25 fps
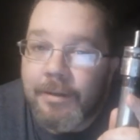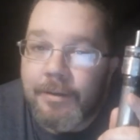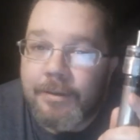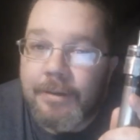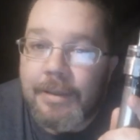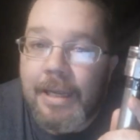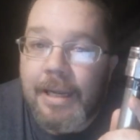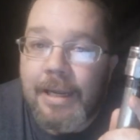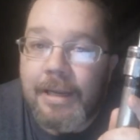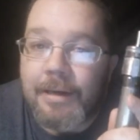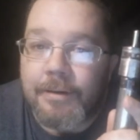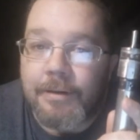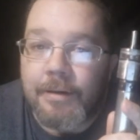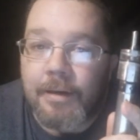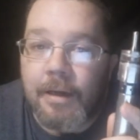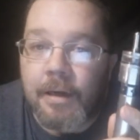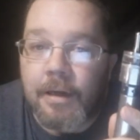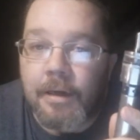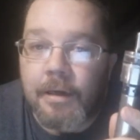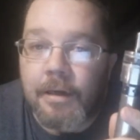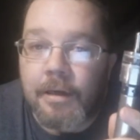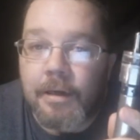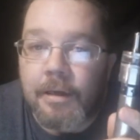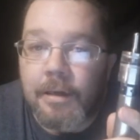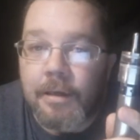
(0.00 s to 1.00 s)
that
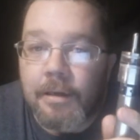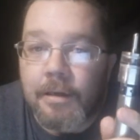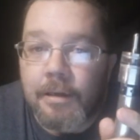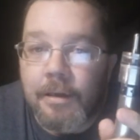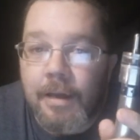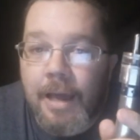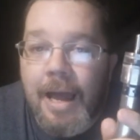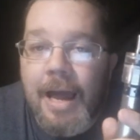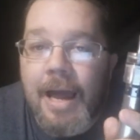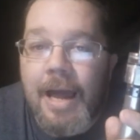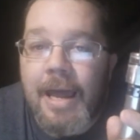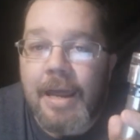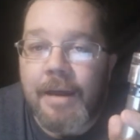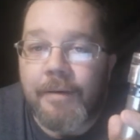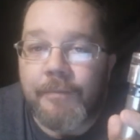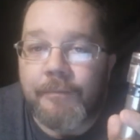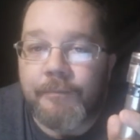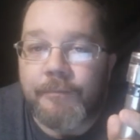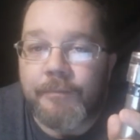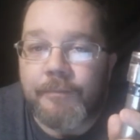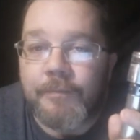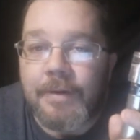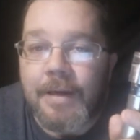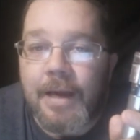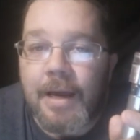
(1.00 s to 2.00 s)
I have
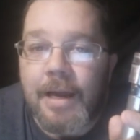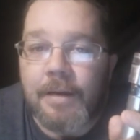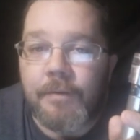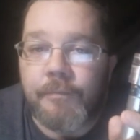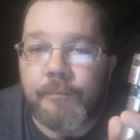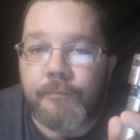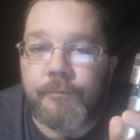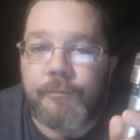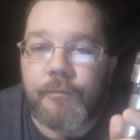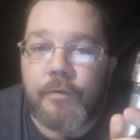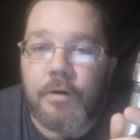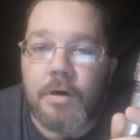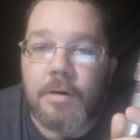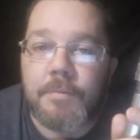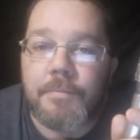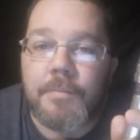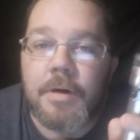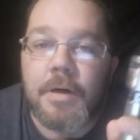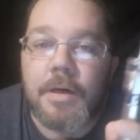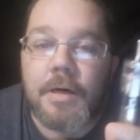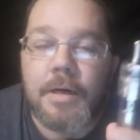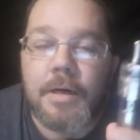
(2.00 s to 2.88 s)
gotten from